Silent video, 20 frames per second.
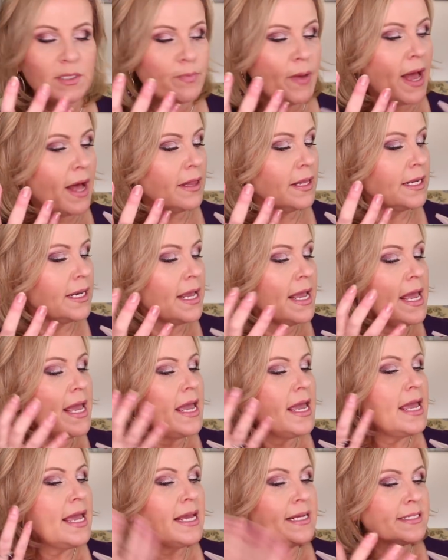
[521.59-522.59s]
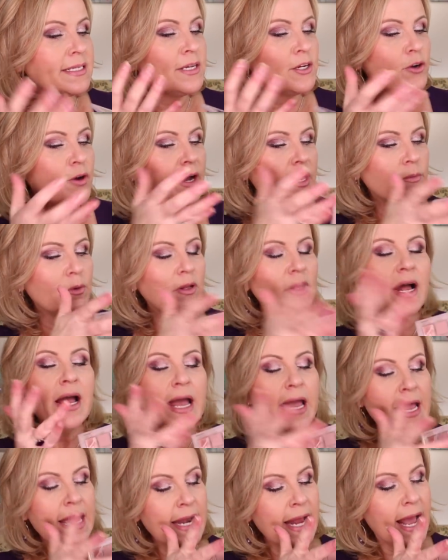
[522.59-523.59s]
palette. It's incredible.
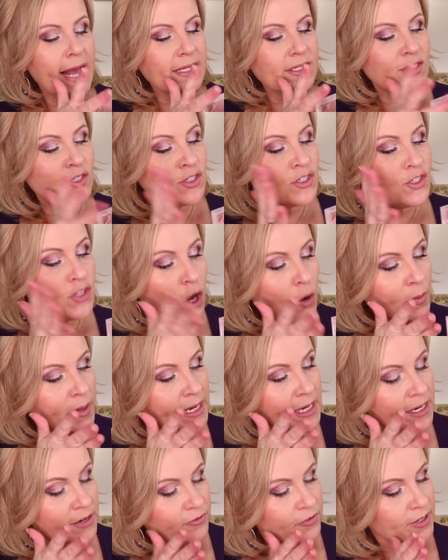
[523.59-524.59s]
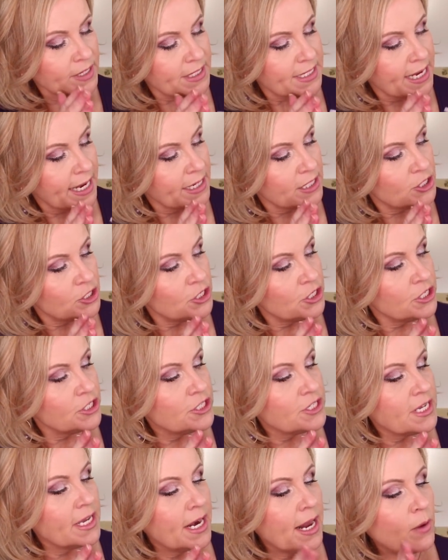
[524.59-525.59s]
It has so many different
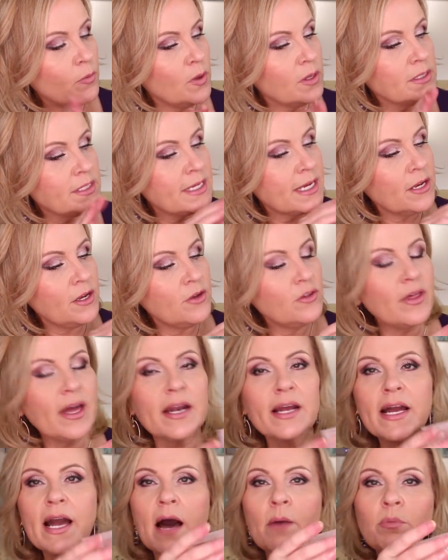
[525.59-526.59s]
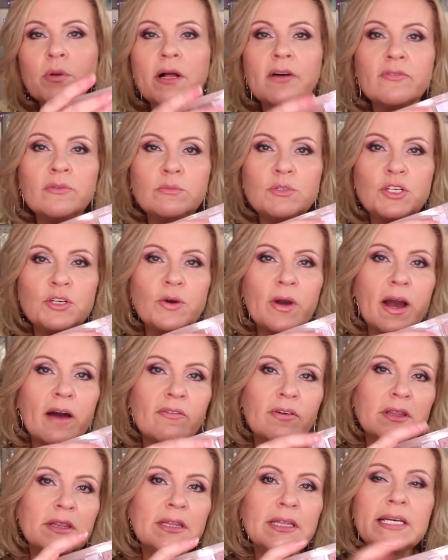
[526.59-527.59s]
textures, and I will tell you that a couple of them do have
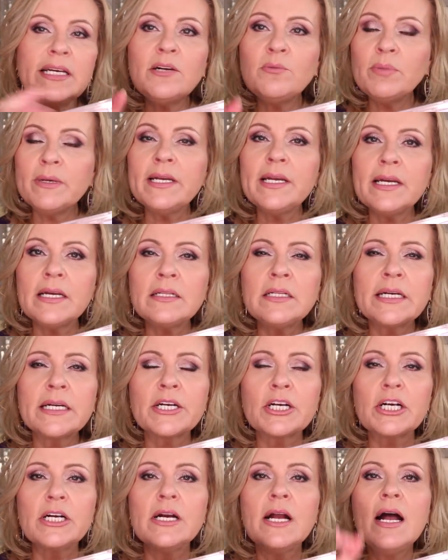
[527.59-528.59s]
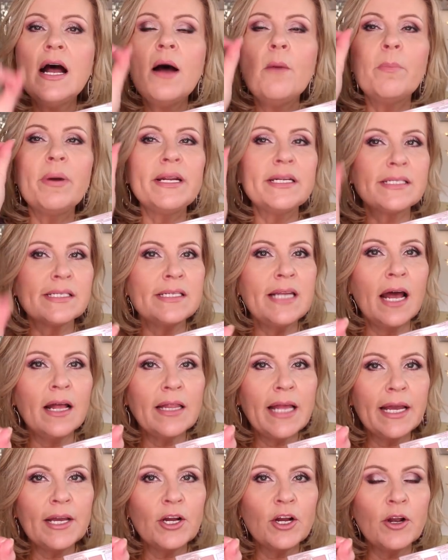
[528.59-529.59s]
a little bit of glitter, but it's not
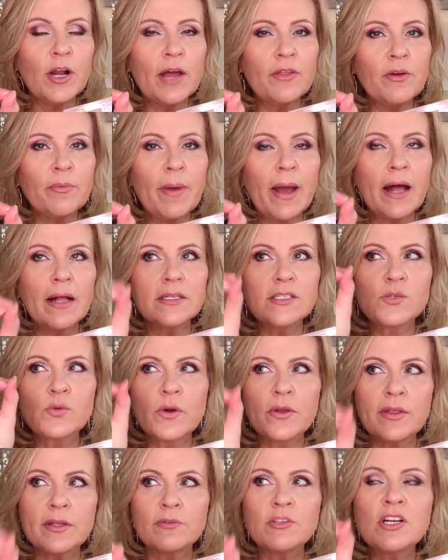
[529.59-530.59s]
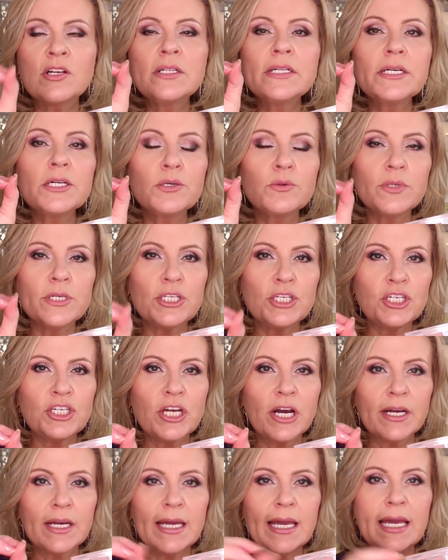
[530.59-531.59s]
like her other palettes where the glitter was
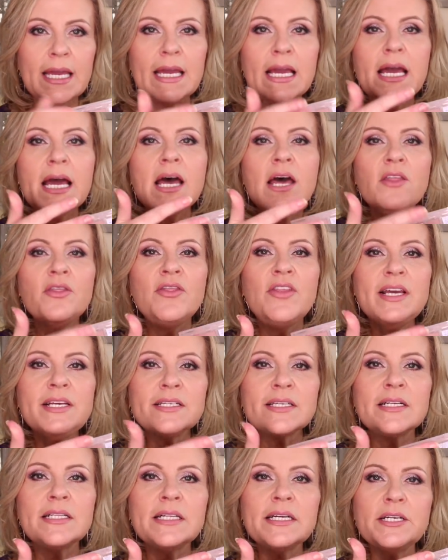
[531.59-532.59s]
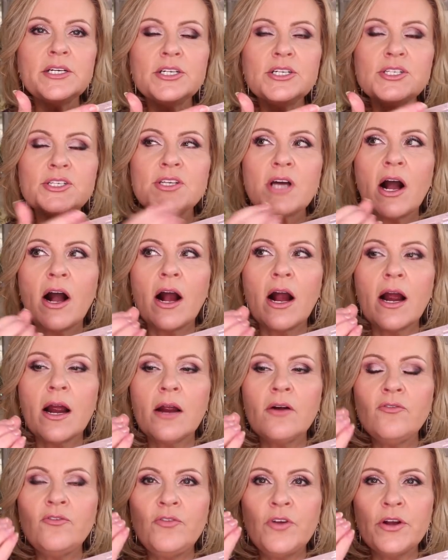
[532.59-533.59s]
chunky. These glitters
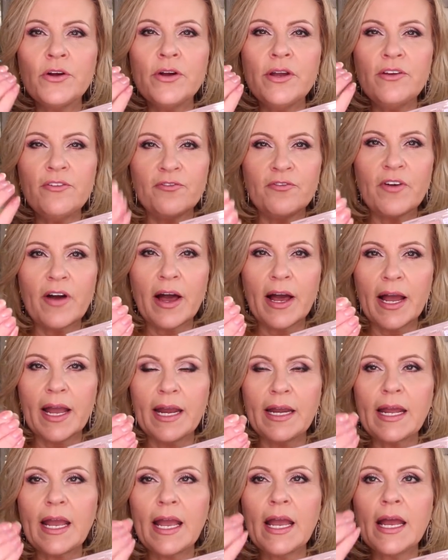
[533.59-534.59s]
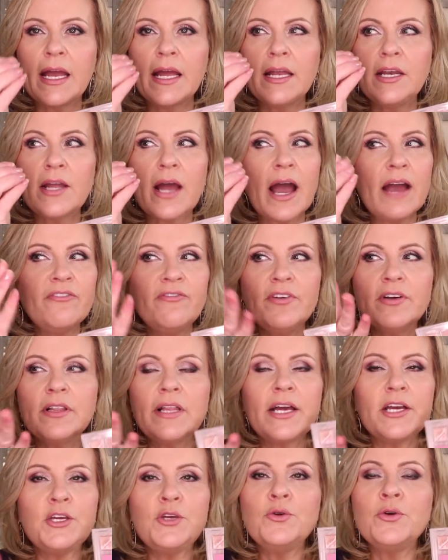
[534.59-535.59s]
are very fine, and I feel
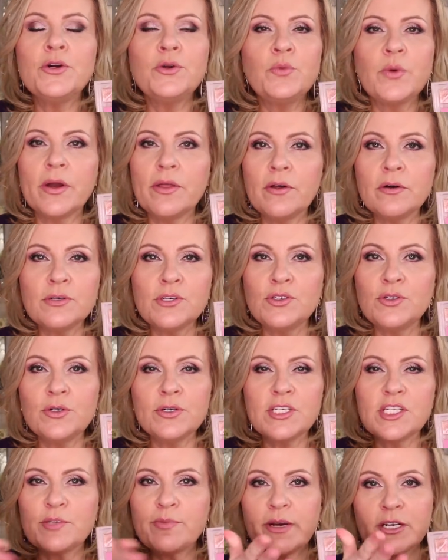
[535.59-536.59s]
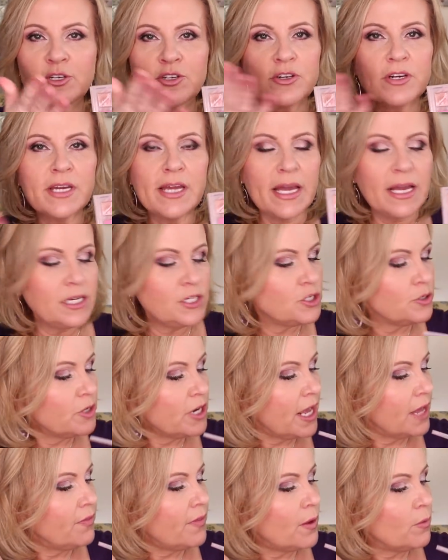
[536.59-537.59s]
like you could wear those to a special occasion
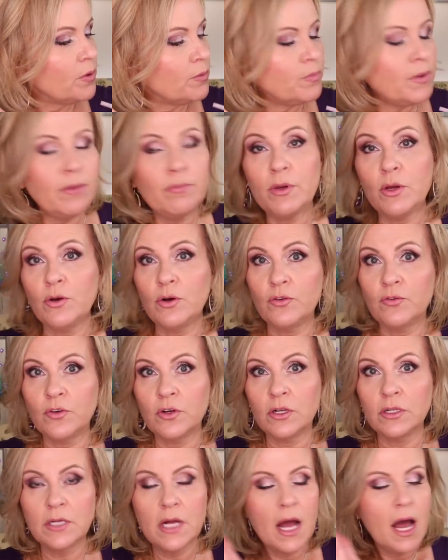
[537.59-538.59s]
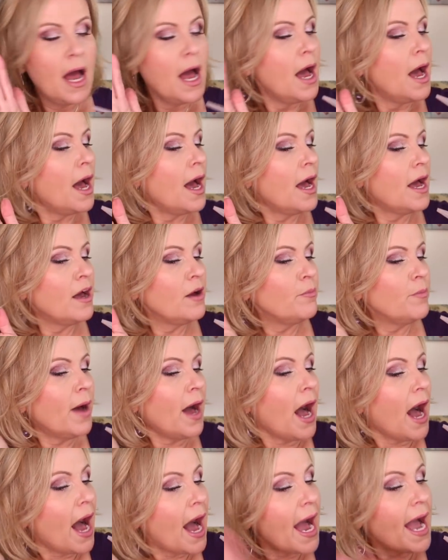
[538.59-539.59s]
and they would be beautiful. I'm
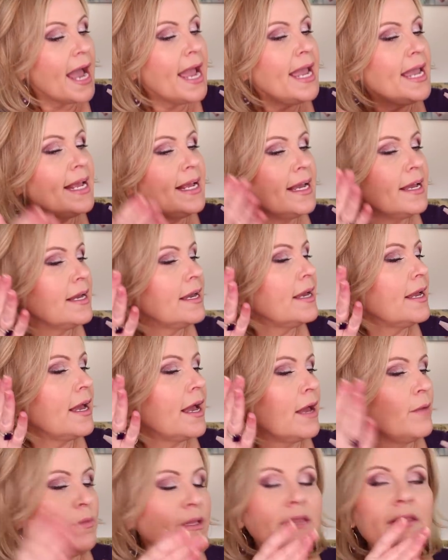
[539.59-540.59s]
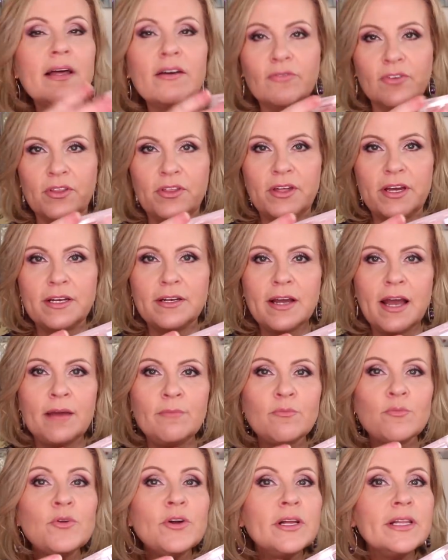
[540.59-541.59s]
in love with it.
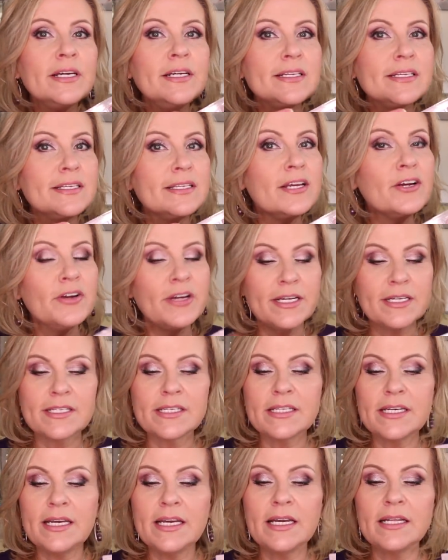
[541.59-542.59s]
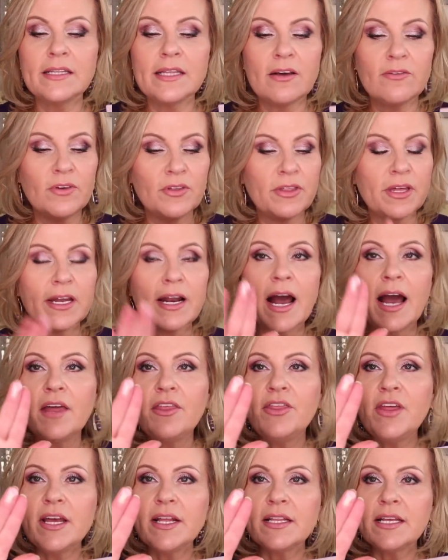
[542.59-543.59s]
I'm really seriously in love with it. I
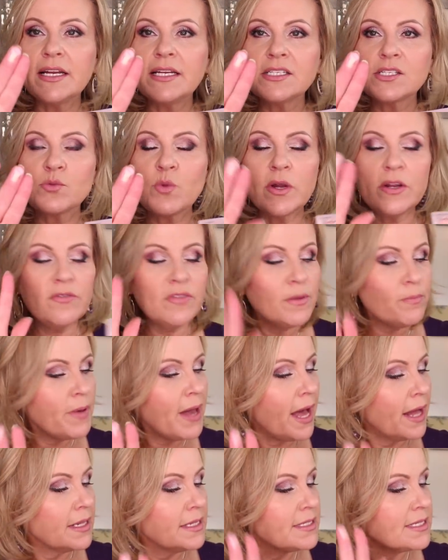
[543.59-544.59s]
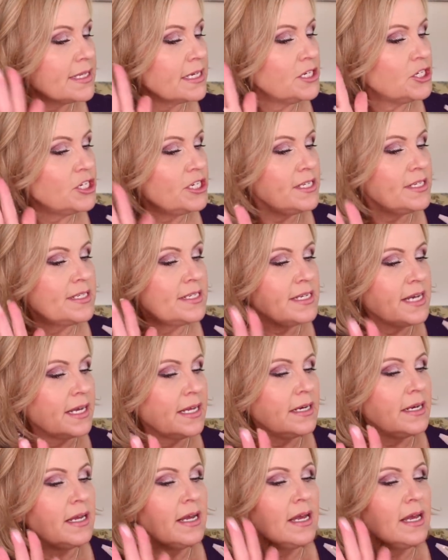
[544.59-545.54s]
think that it's one of the palettes that she's done